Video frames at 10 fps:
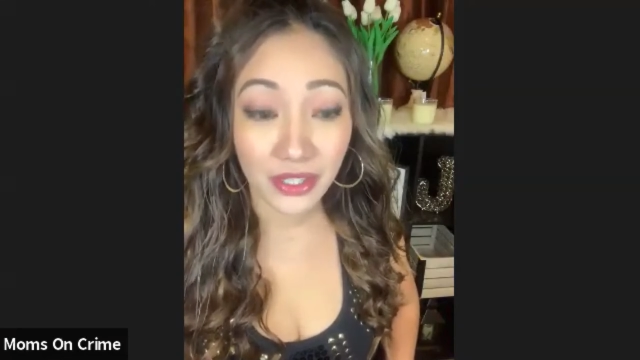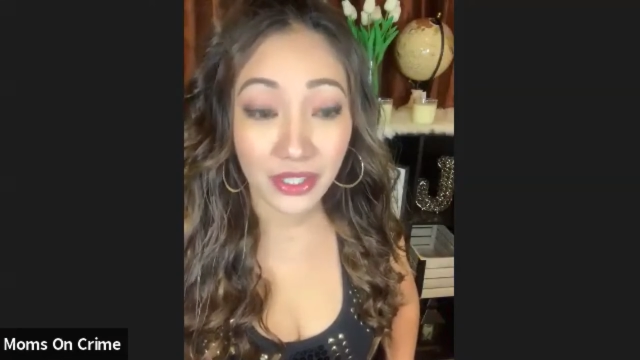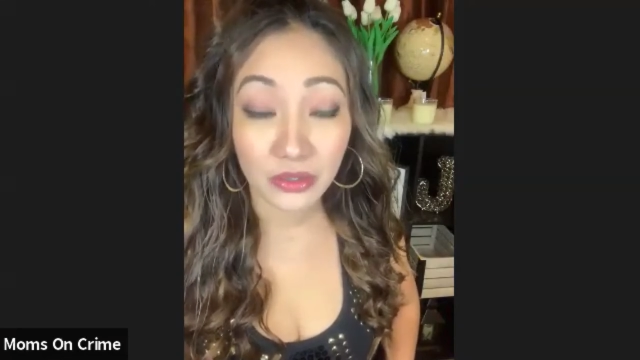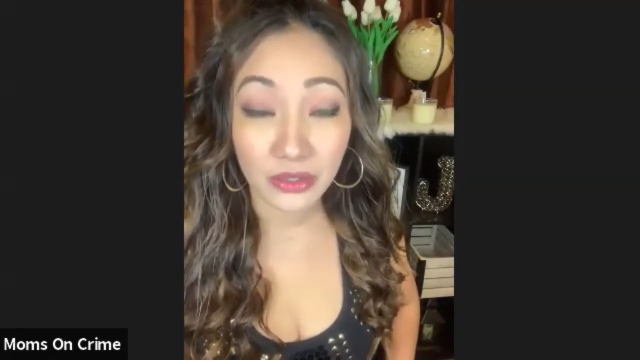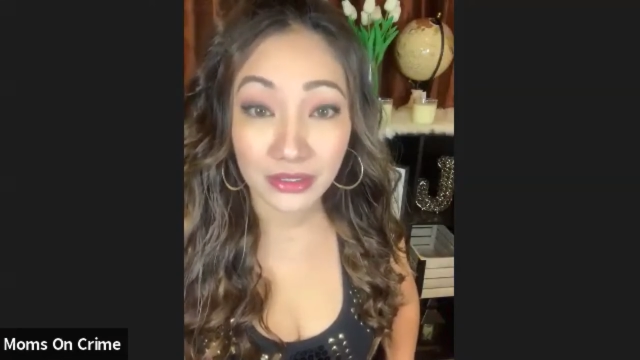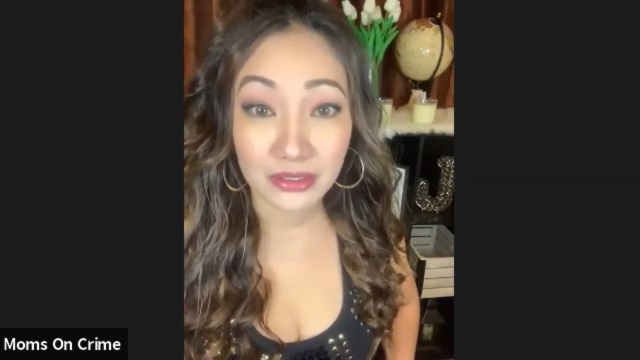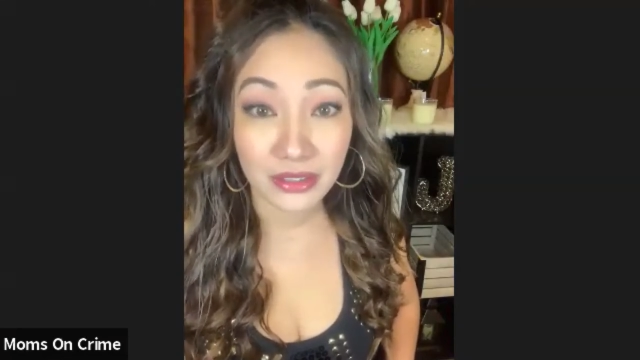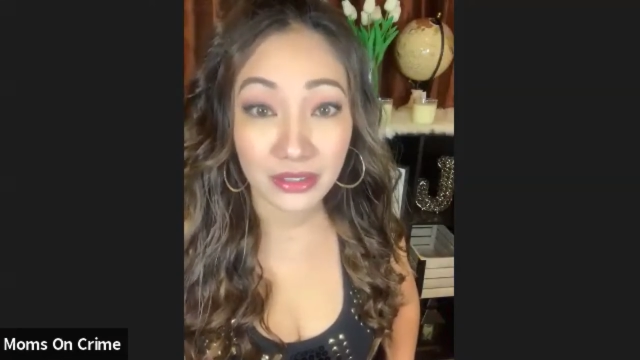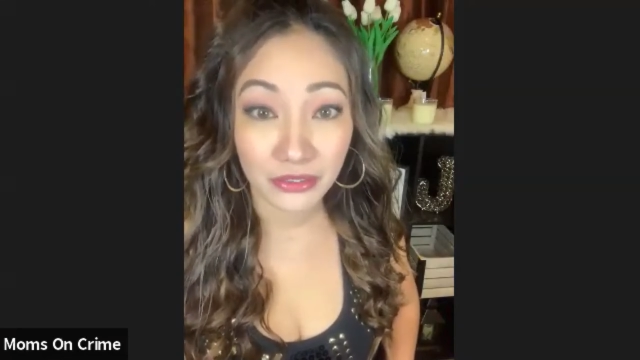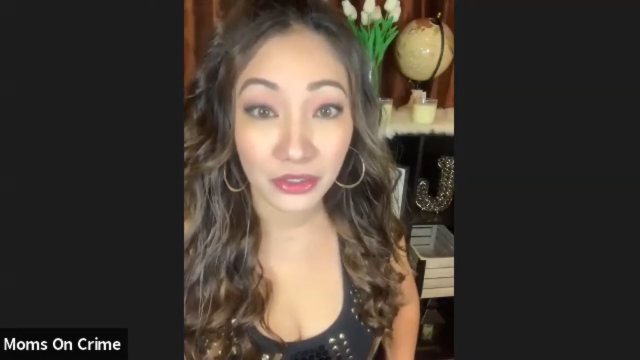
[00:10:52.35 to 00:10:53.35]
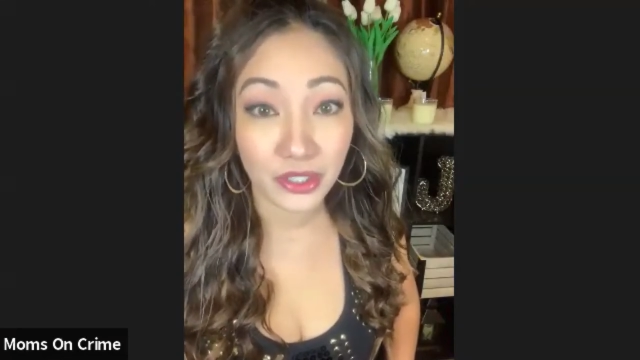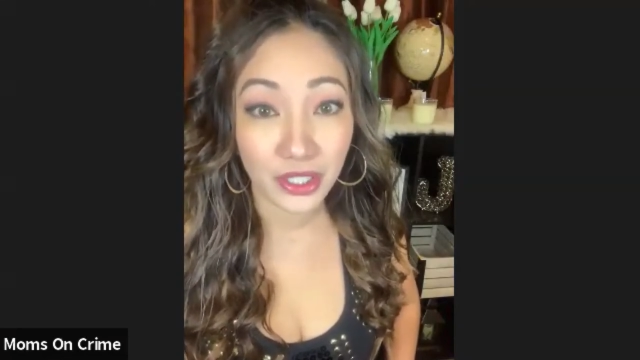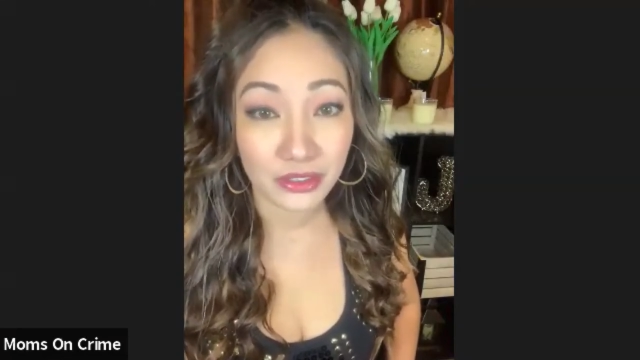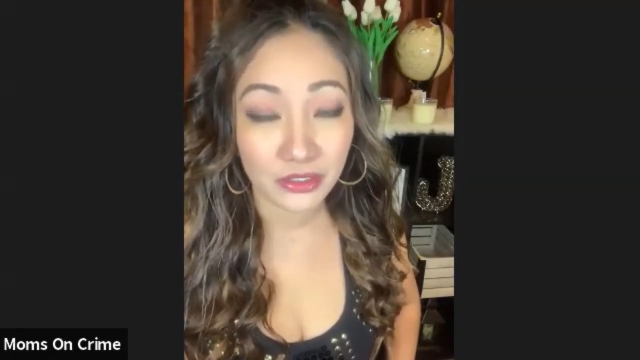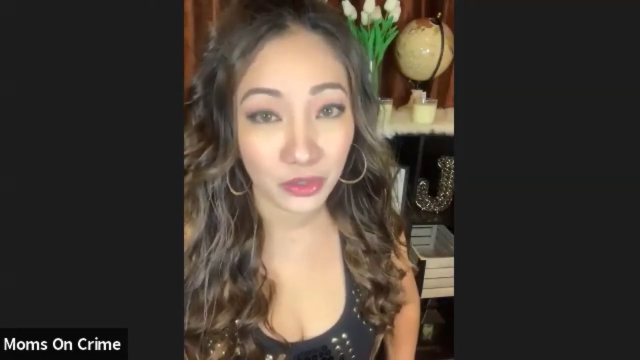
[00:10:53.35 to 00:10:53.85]
like, okay, it's time for you
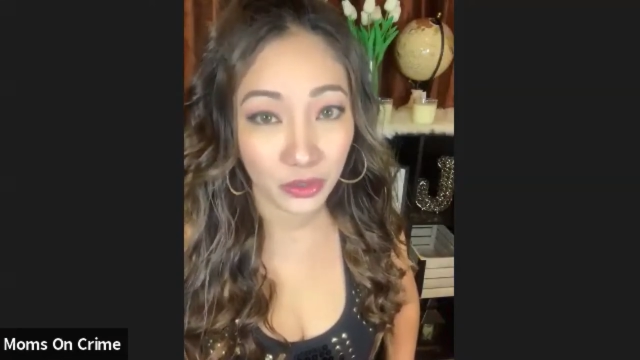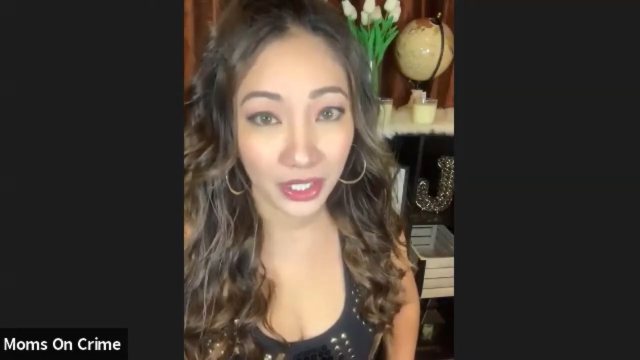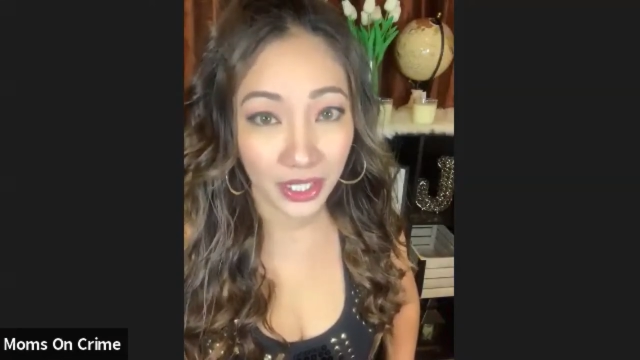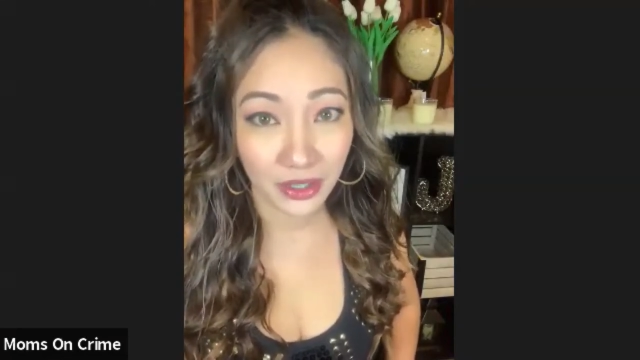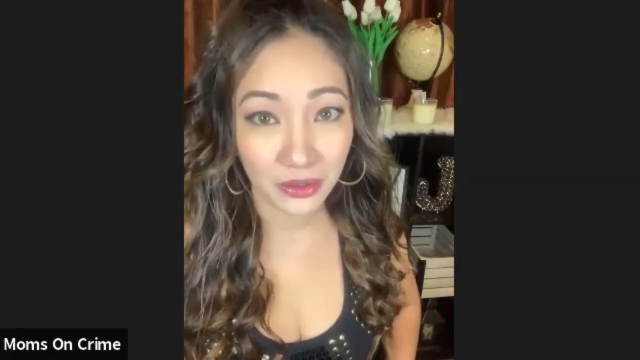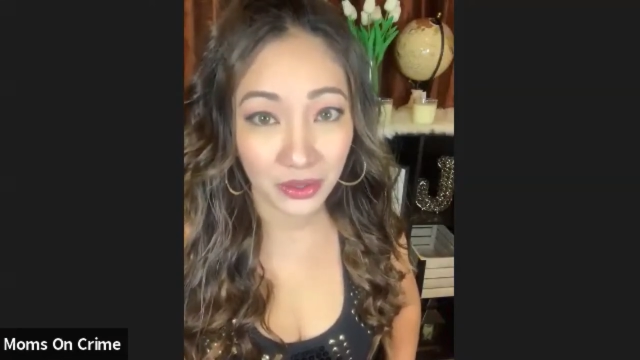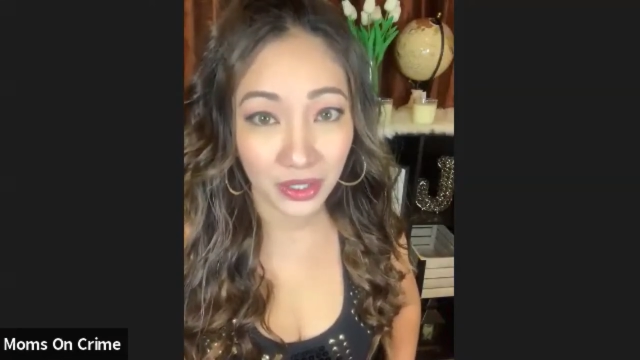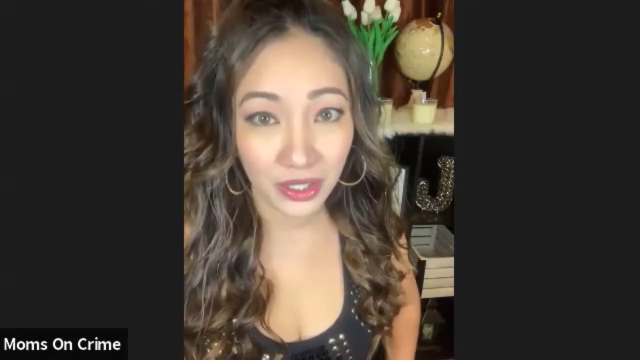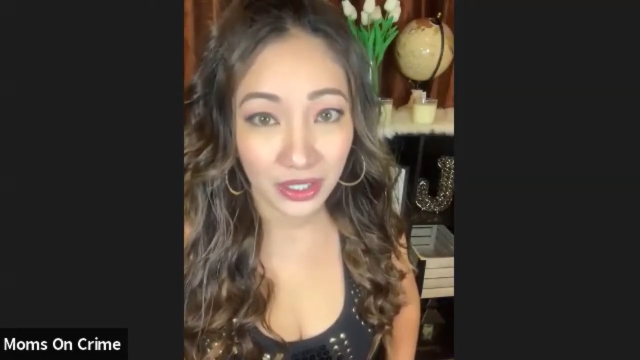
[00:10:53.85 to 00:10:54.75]
guys to go now.